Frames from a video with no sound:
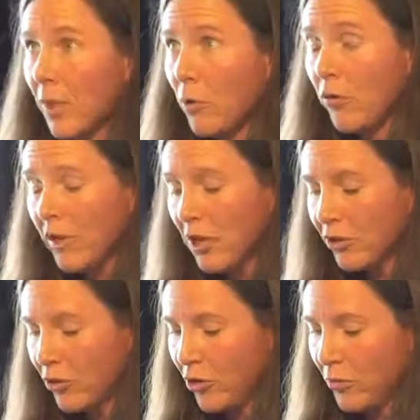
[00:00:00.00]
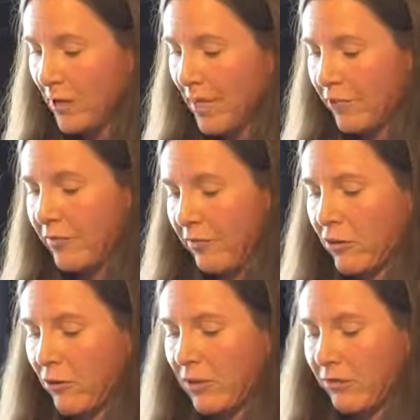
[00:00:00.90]
Moving on to humour as
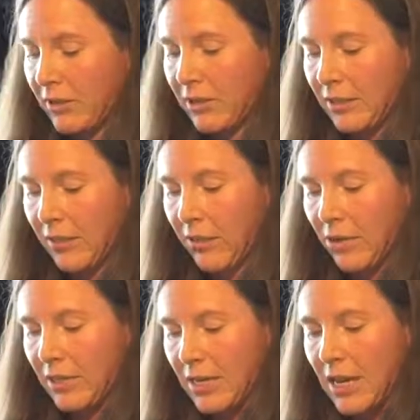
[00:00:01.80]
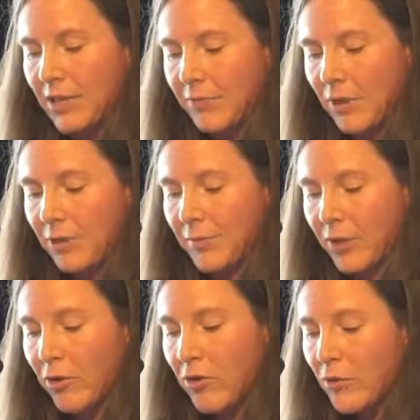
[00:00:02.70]
refuge, which is the third and last one.
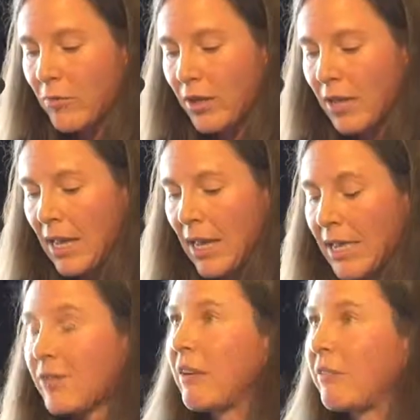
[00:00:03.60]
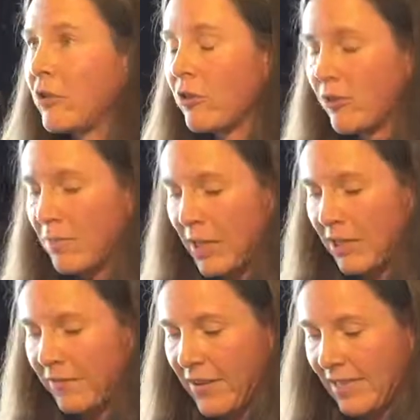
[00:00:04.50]
So humour as refuge
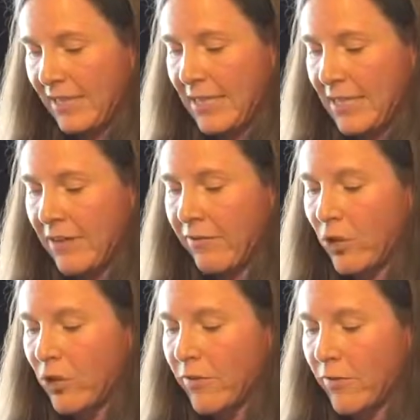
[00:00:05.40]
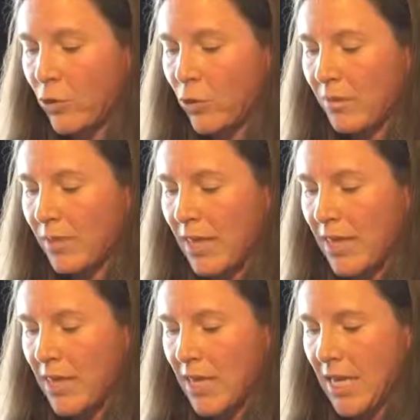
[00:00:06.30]
manifests in diverse forms
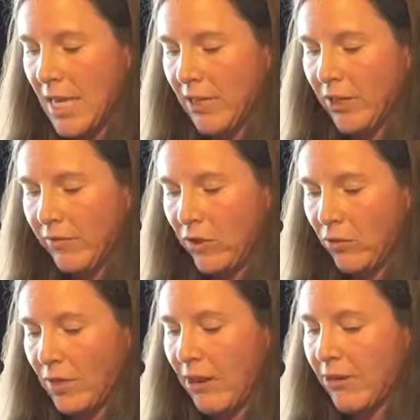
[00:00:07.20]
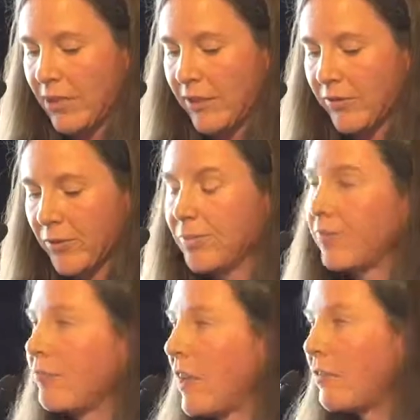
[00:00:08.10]
in the interview narratives.
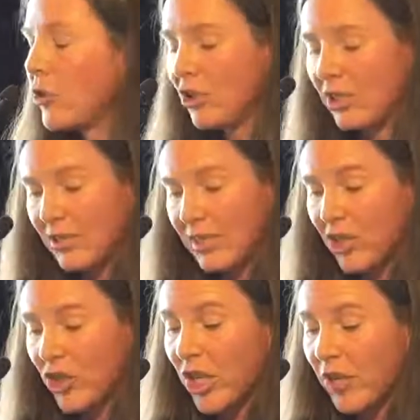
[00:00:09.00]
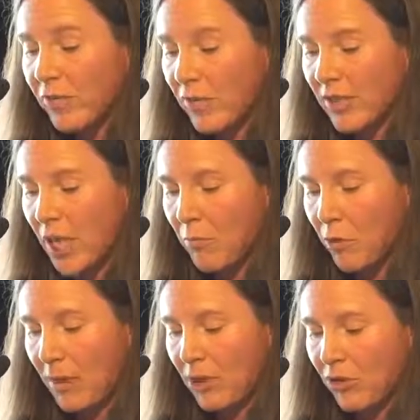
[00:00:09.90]
Refuge is achieved, for
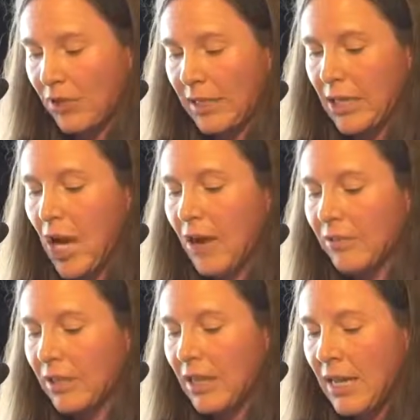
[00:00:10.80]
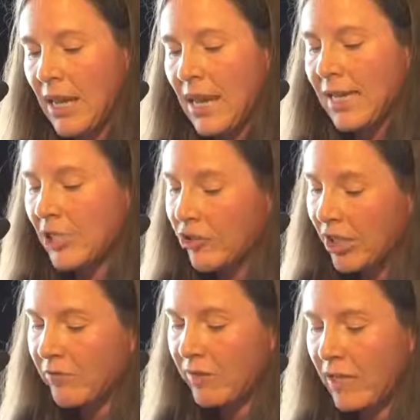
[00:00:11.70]
example, by using laughter as
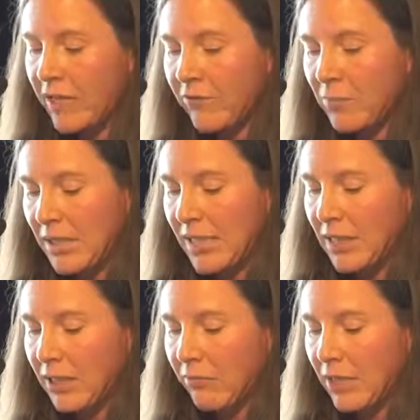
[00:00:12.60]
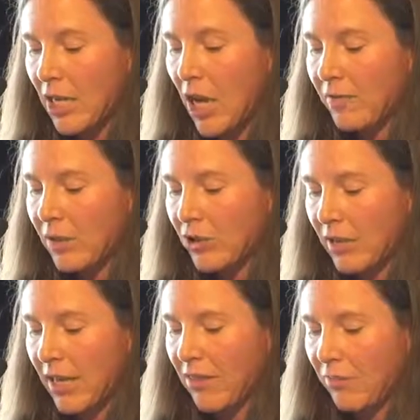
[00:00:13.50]
stress relief, particularly when laughing
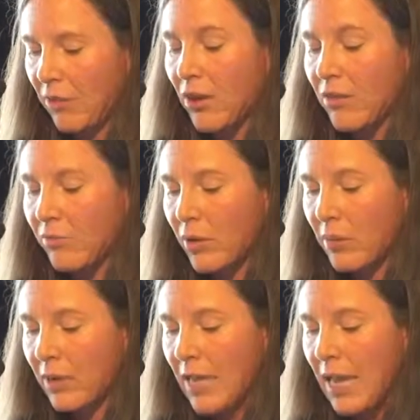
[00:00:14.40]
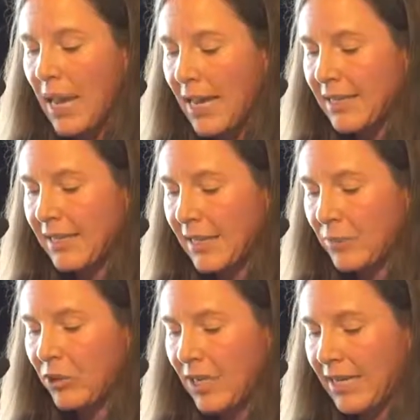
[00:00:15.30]
together with other women, as it
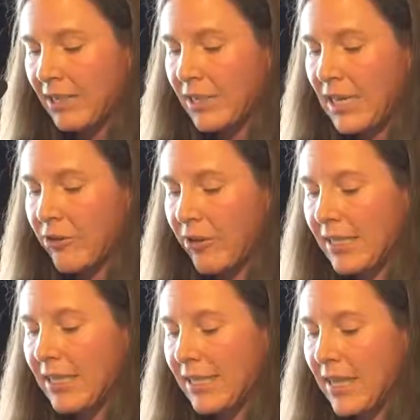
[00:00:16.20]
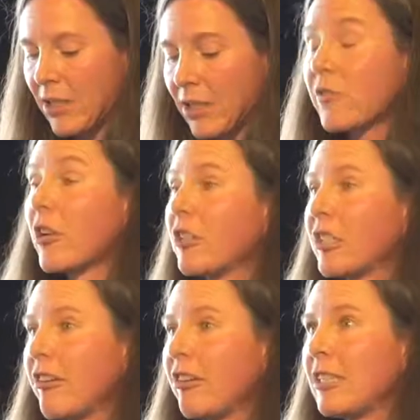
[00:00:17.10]
simultaneously creates a sense of
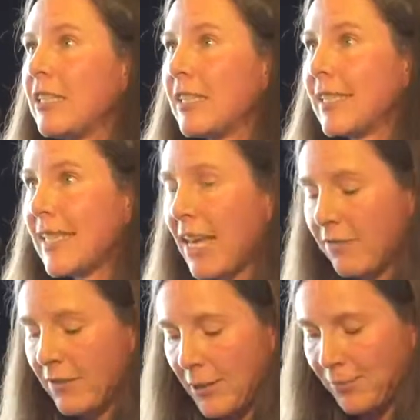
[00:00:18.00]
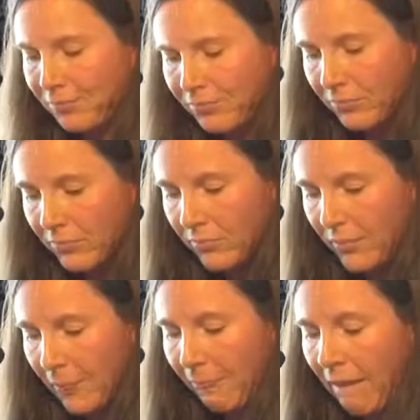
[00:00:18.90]
solidarity and safety.
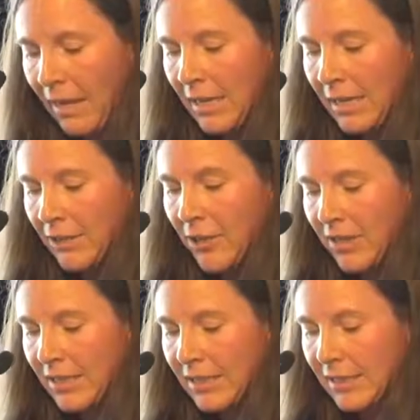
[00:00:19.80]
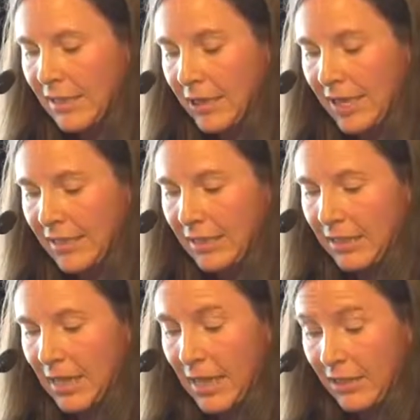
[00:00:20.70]
So this is the case
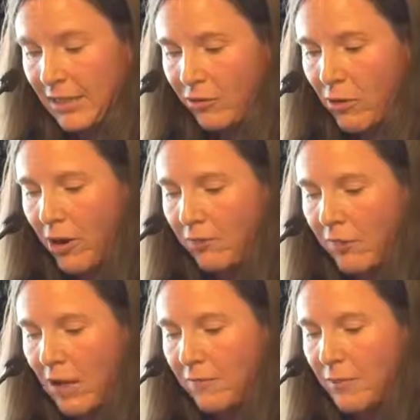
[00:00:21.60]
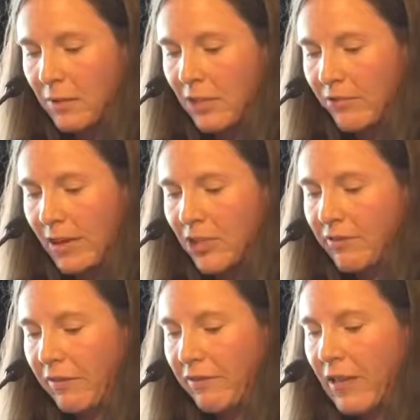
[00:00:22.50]
in this quote, where a female
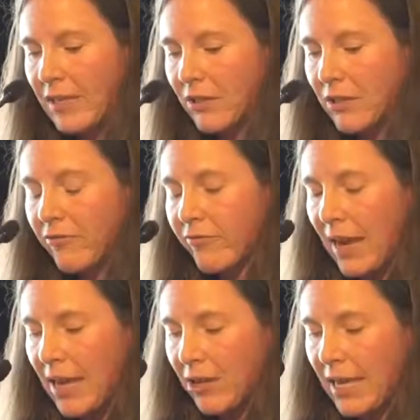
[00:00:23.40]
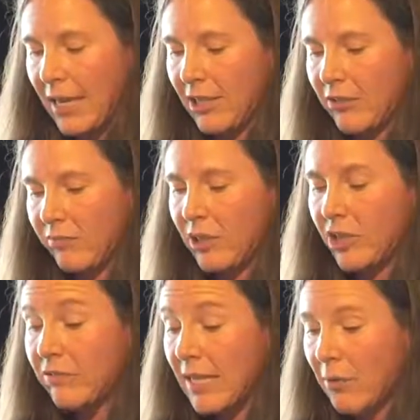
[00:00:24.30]
ranger reflects on a rare occasion when
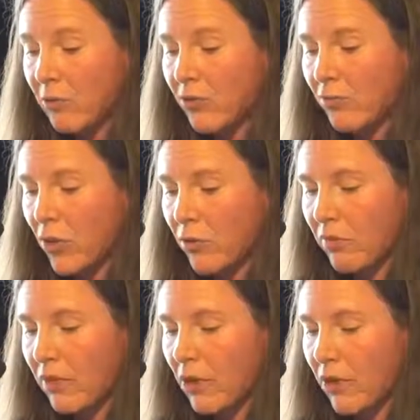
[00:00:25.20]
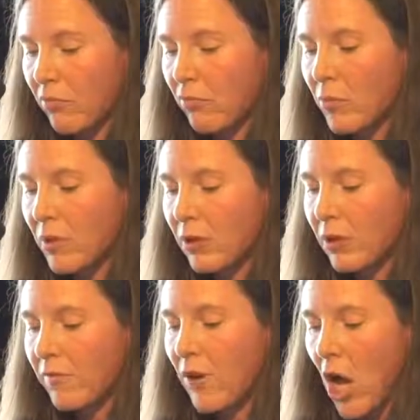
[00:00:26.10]
she was able to work with another woman
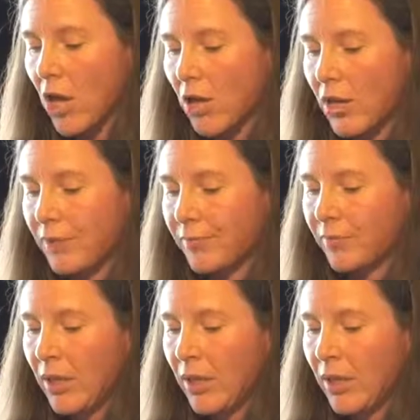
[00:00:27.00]
on the fire line.